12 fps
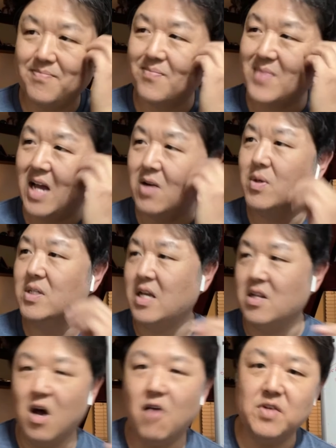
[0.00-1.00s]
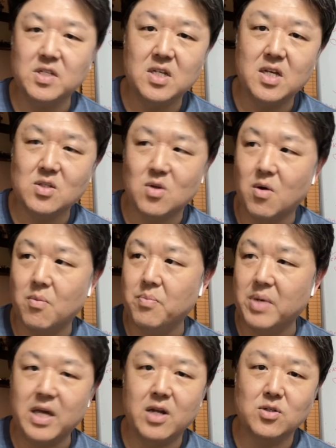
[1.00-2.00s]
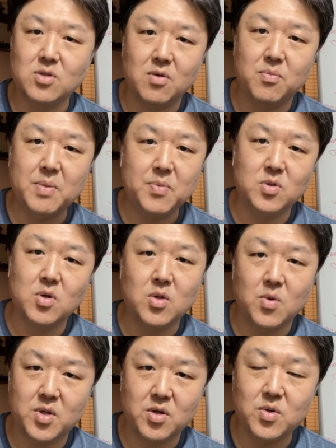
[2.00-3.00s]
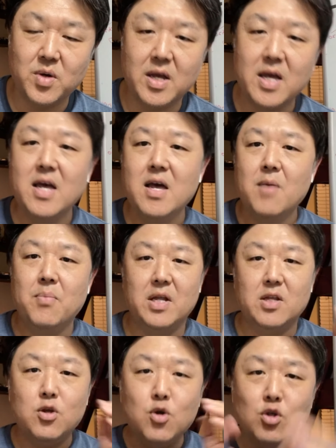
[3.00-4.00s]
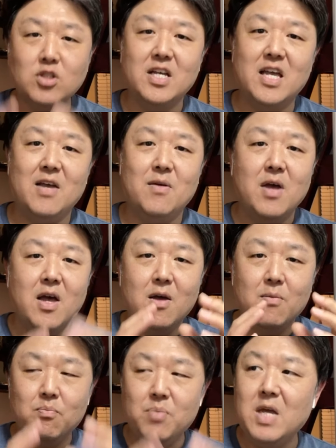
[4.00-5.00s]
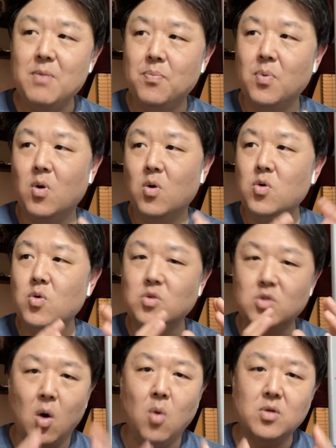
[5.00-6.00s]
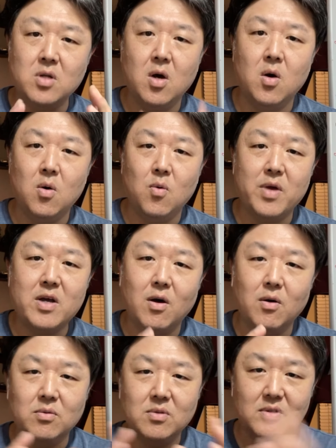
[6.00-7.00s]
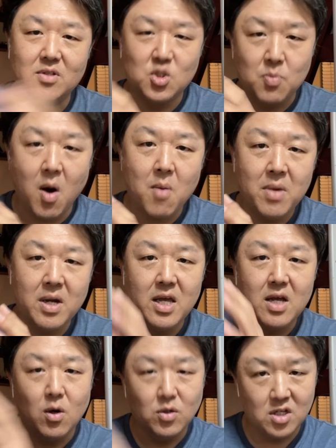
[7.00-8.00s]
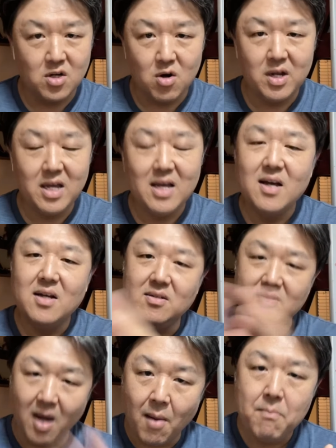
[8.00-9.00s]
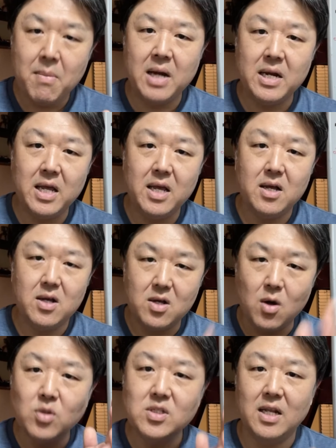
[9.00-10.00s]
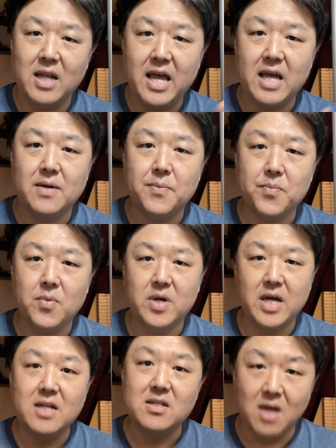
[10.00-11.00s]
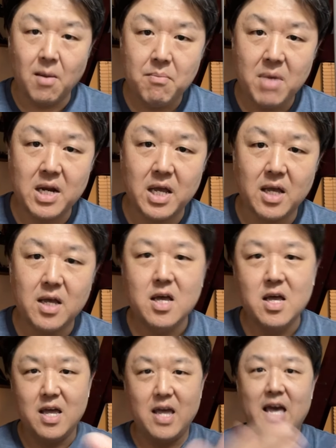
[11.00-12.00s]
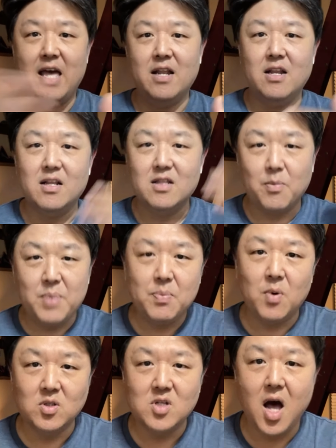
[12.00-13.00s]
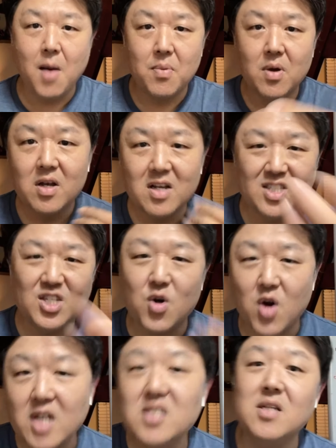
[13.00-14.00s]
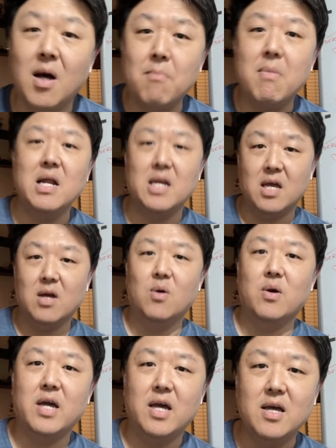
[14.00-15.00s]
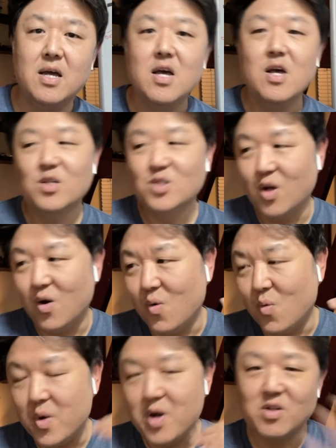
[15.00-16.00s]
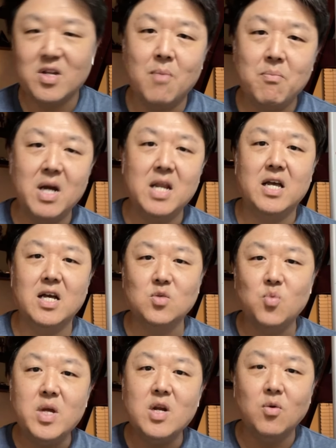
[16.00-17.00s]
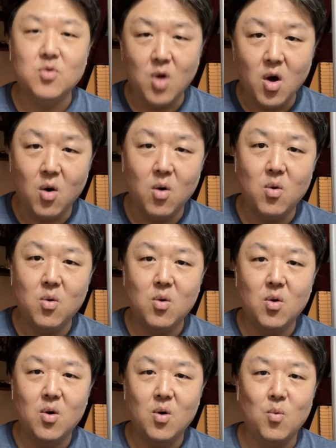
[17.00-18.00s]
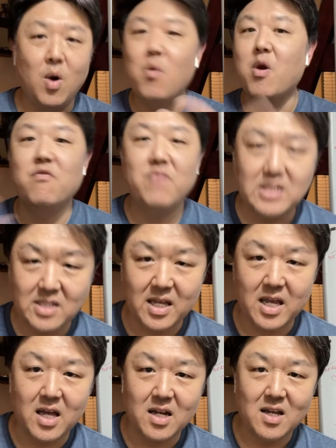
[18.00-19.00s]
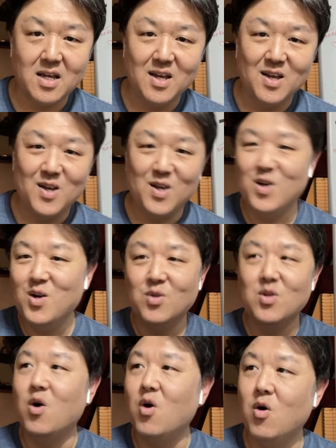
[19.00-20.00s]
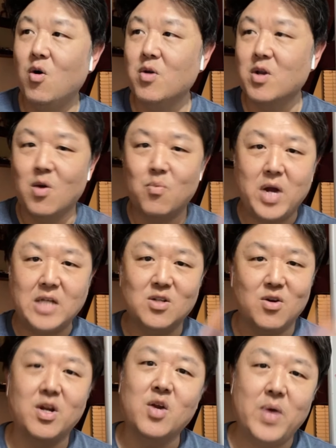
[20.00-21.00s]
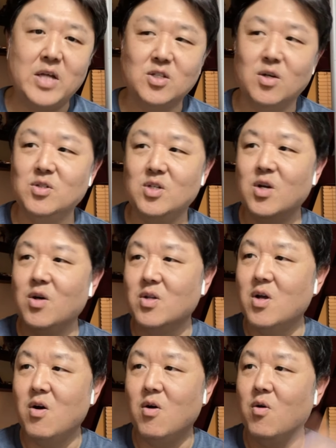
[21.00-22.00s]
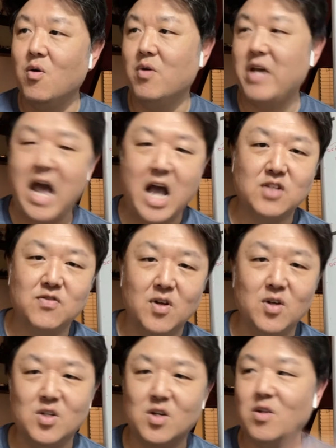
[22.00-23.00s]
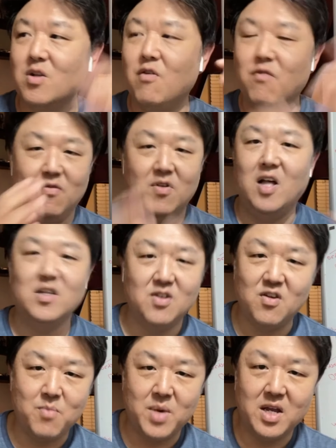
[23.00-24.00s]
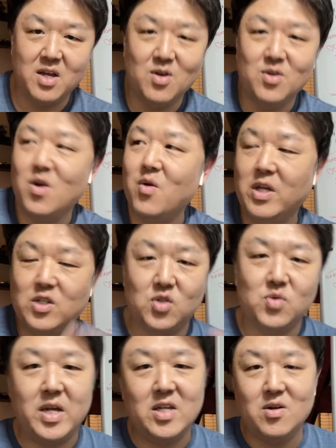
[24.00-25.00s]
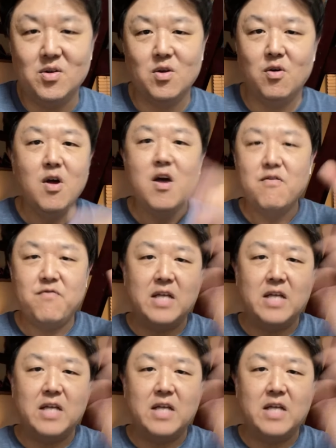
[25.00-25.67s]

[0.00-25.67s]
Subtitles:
I don't want to say novices or beginners or people who don't know what they're doing, but usually people who don't know, we call smart money goes in early, dumb money goes in late. Okay, dumb money. And the people on top consider us dumb money. Okay, so we're dumb money because we don't know what we're investing in. You don't know, price to earning ratios. You don't know cash flow. You don't know the velocity of money. You don't know interest rate. You don't know Fed